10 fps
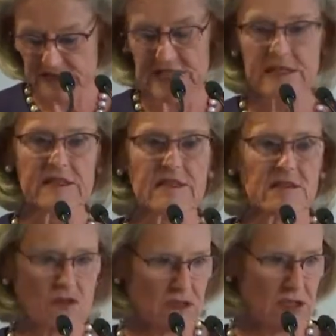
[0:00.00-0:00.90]

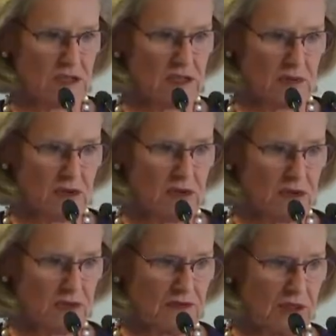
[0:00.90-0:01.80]
leading social
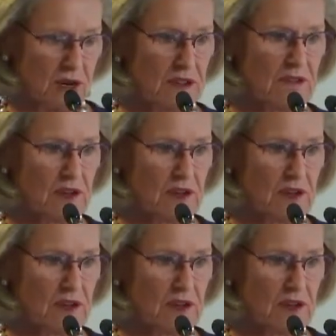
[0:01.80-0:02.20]
entrepreneurs coming